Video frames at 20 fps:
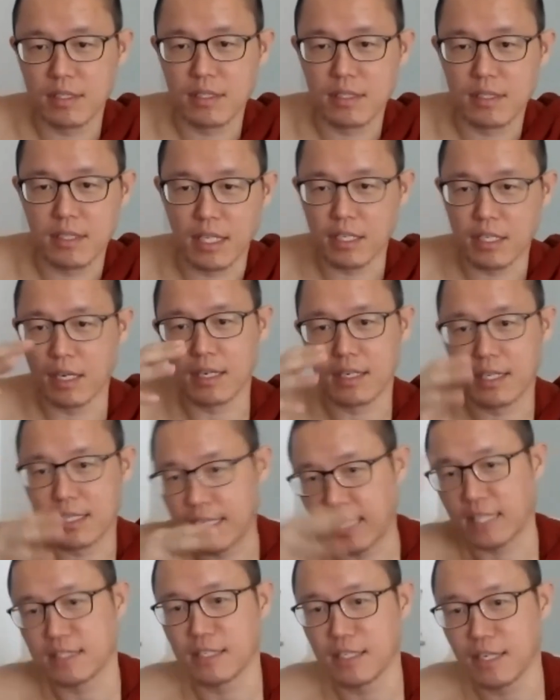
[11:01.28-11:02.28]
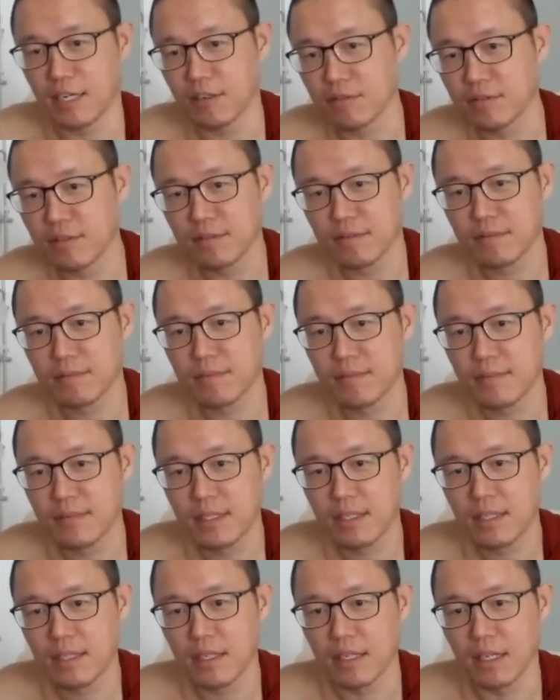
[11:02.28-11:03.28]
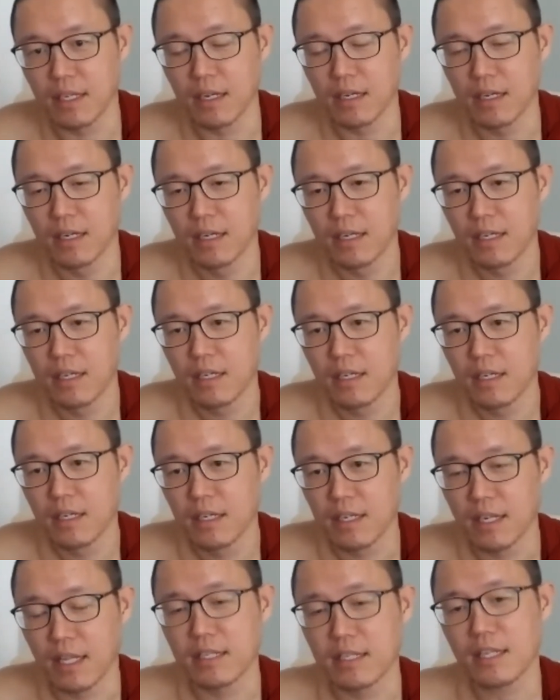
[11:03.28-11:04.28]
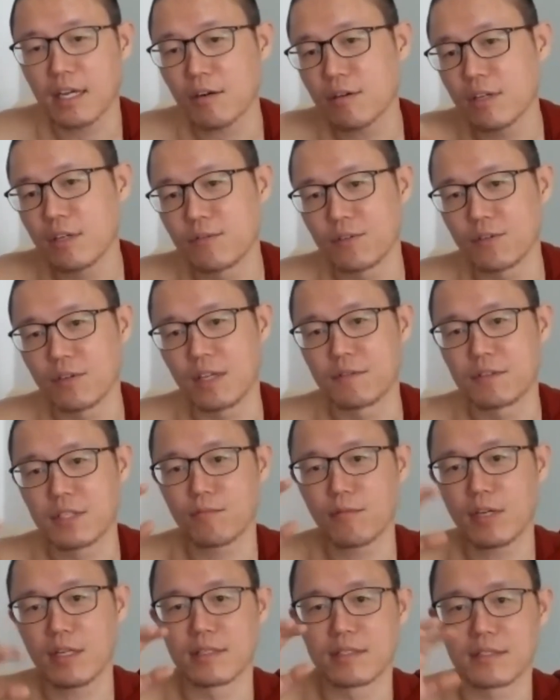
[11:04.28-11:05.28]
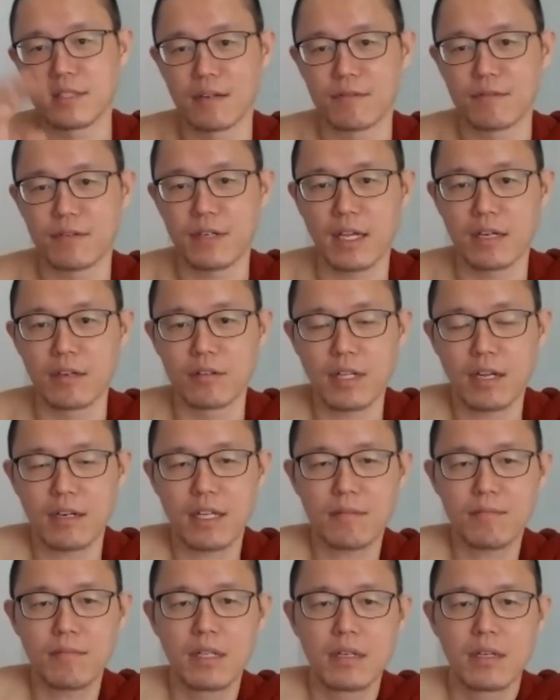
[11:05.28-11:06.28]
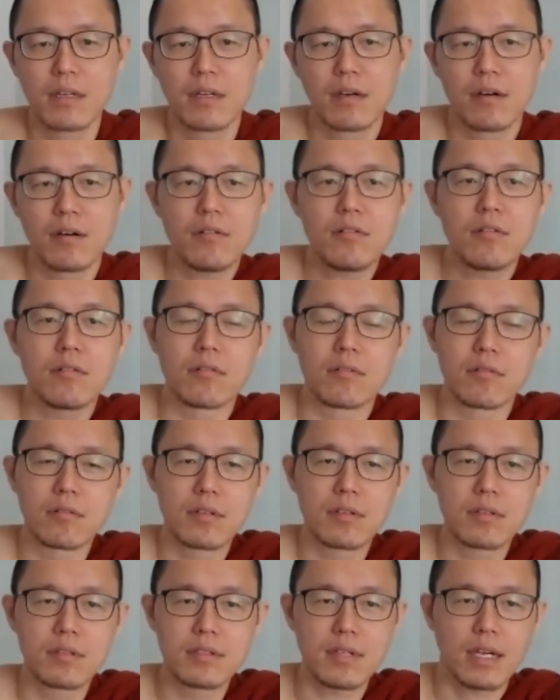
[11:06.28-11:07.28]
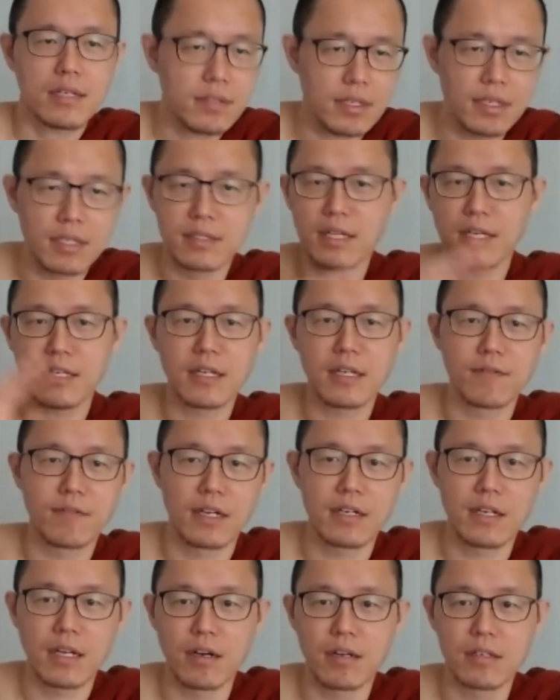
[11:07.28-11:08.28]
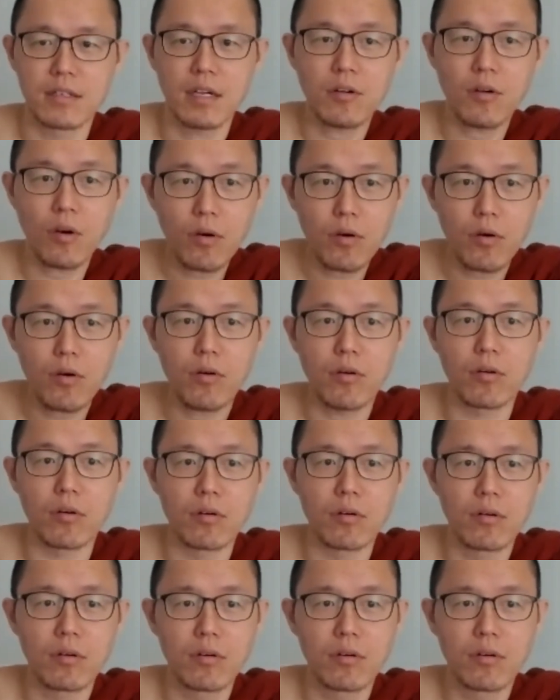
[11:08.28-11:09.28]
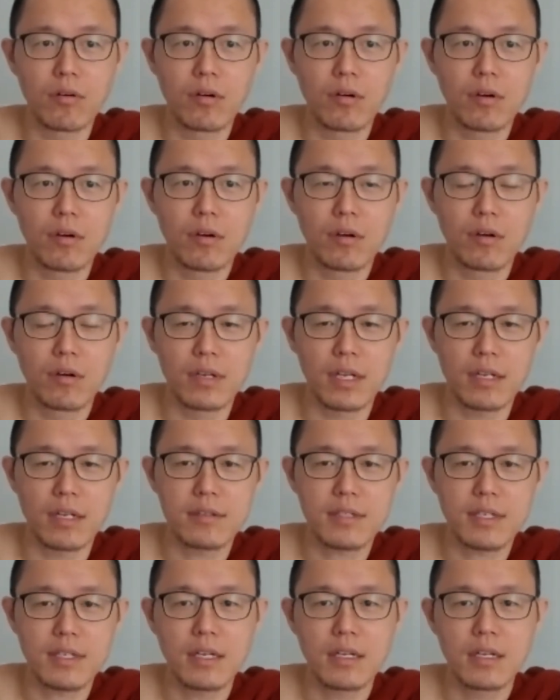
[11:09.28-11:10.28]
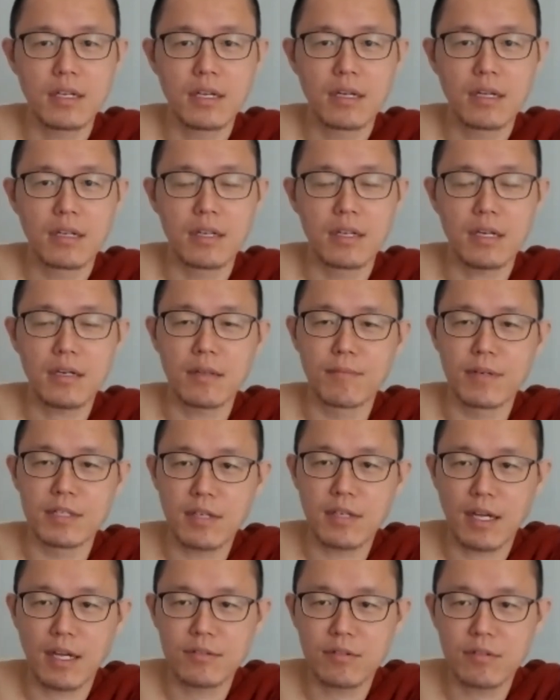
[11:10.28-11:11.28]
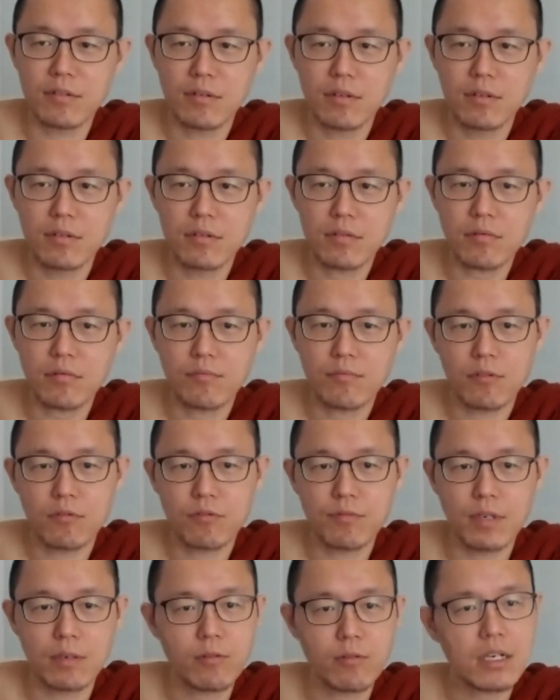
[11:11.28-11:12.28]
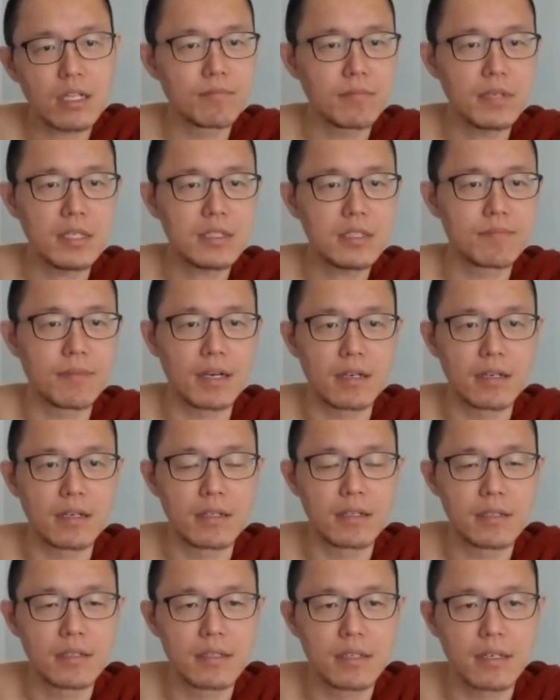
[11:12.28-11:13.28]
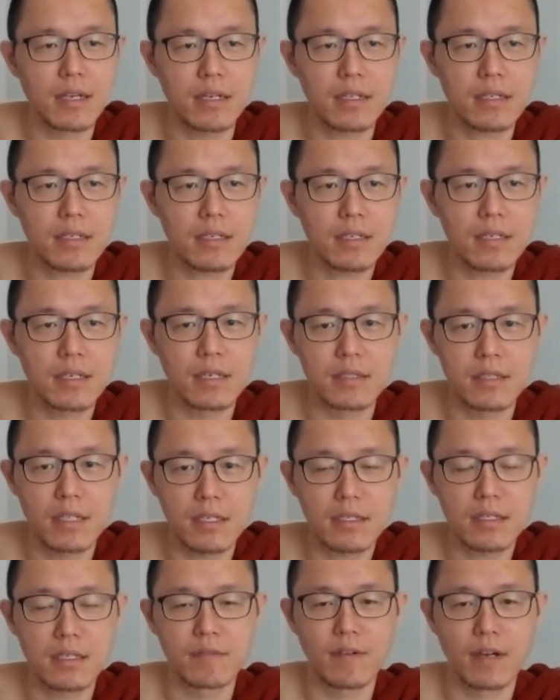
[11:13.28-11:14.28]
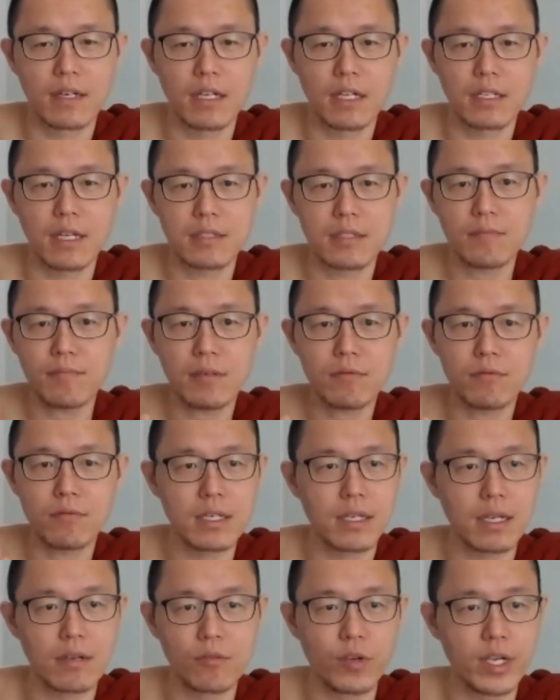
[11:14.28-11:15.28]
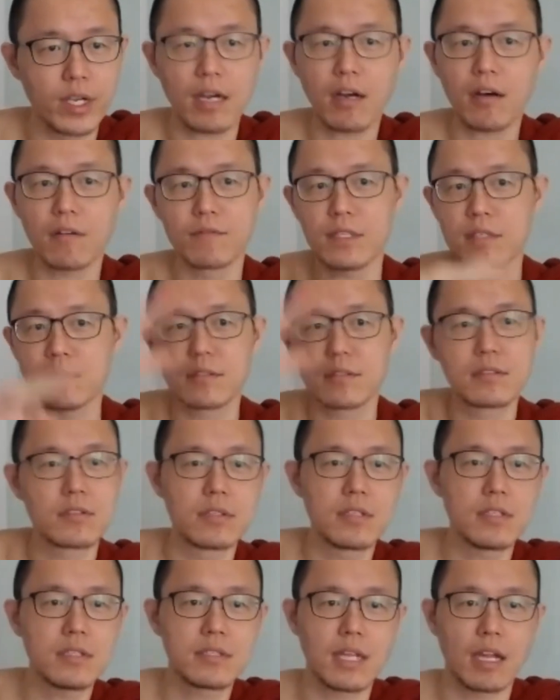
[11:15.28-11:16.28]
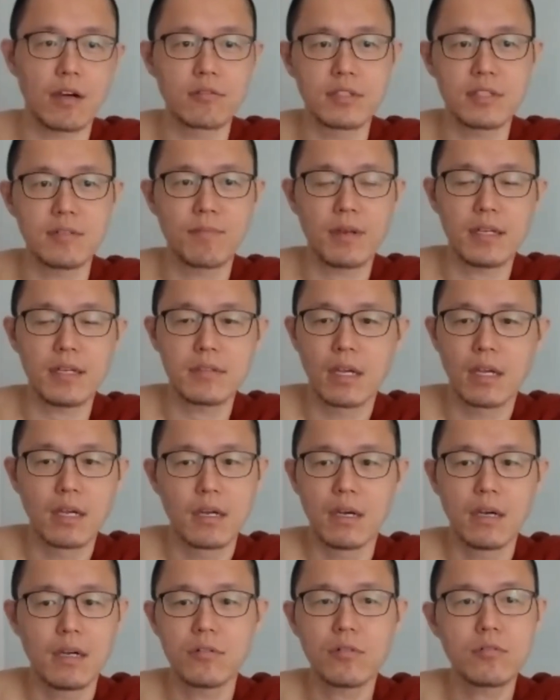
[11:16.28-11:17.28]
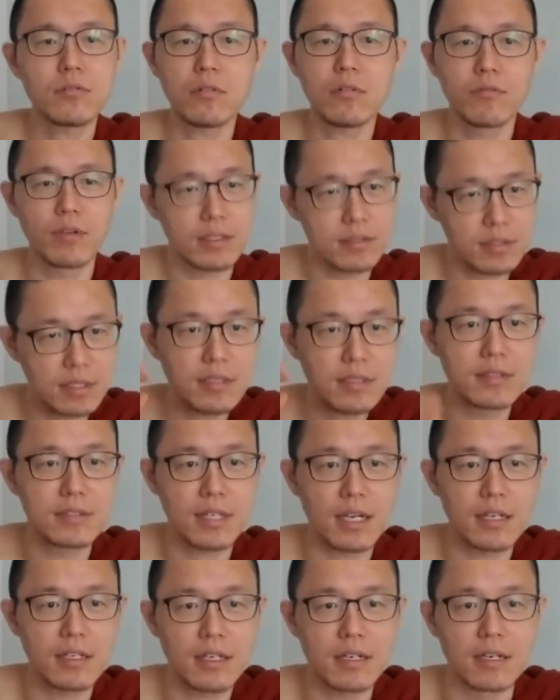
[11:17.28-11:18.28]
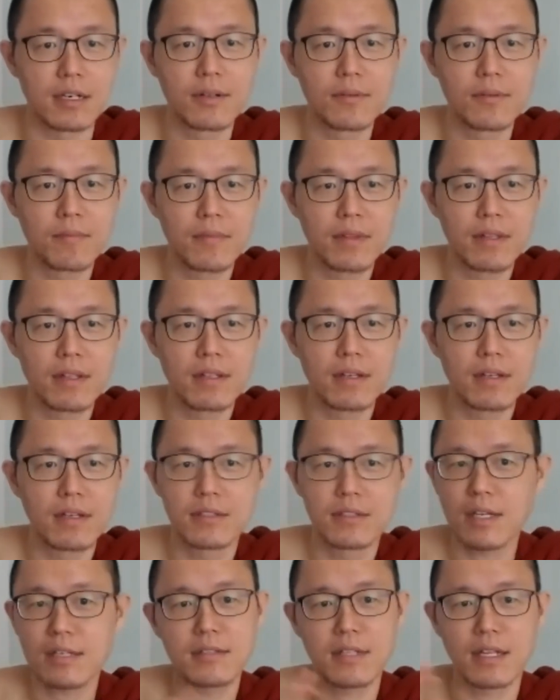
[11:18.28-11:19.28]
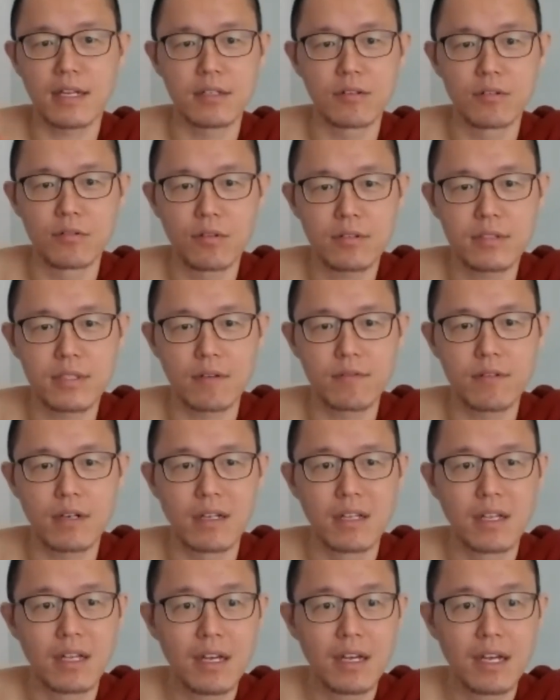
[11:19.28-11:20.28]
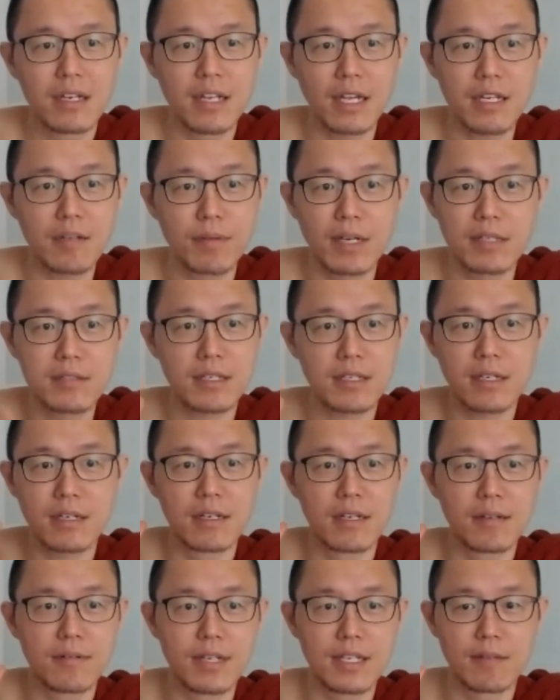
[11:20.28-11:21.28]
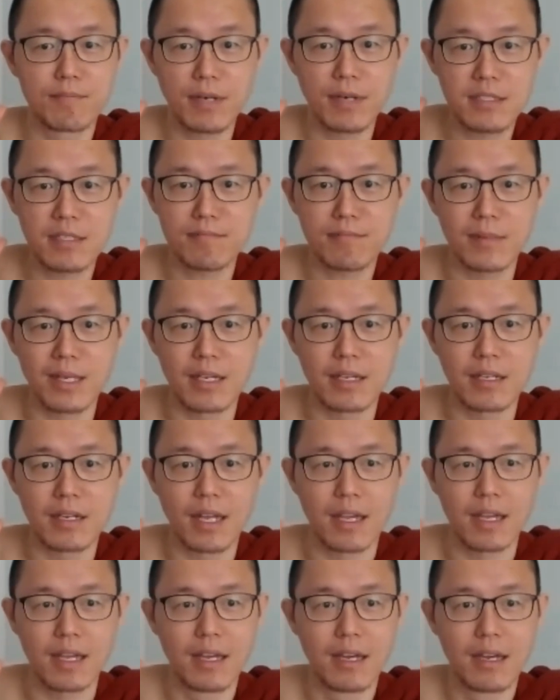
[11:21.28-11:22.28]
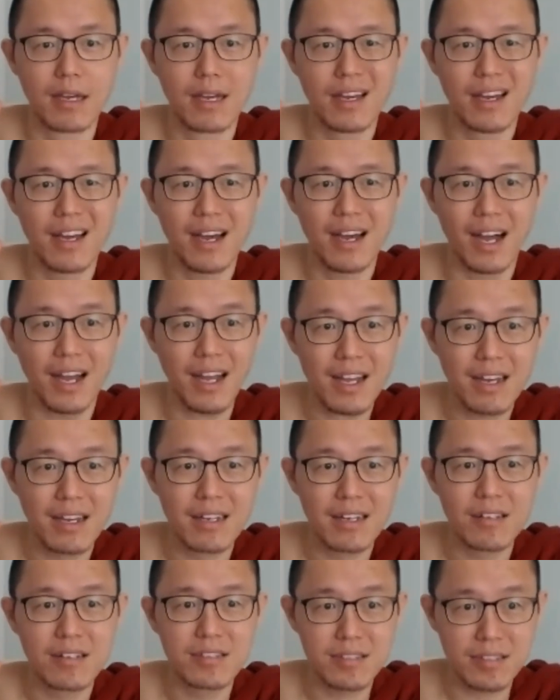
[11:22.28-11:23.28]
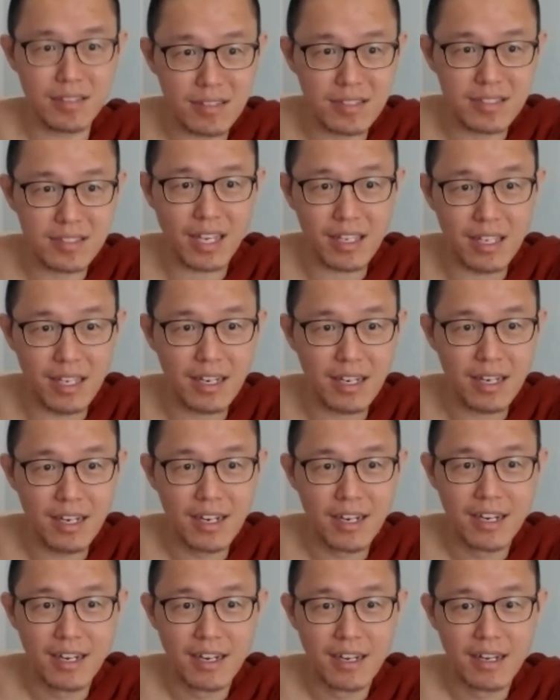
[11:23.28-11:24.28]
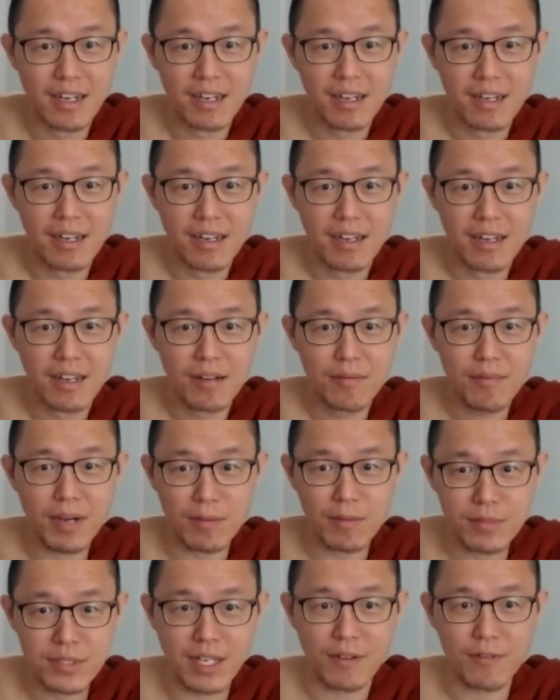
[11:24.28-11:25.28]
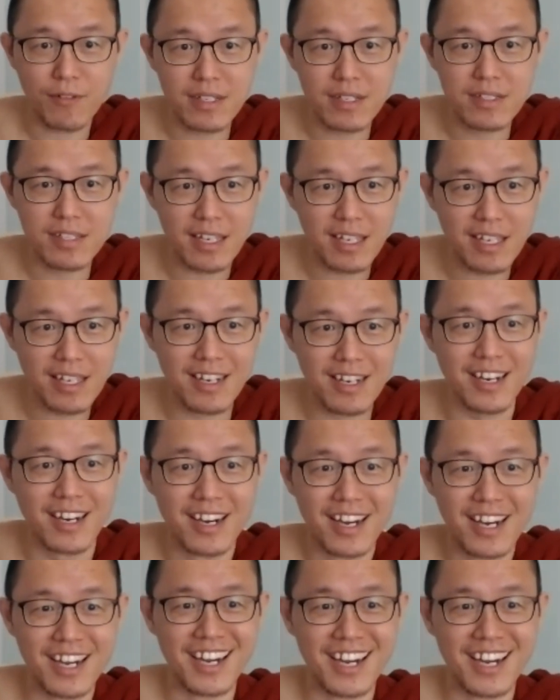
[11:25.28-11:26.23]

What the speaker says: that you're getting out. Yeah, like now if someone is suffering and you tell them, oh, just attain nirvana, then then you say, then the person asks you, so, well, what it means by getting attain nirvana? Does it mean we get out of this lousy place? No, we are still inside here. It's just that you don't suffer. Then the person may like, huh? Still inside here? But I'm suffering inside here.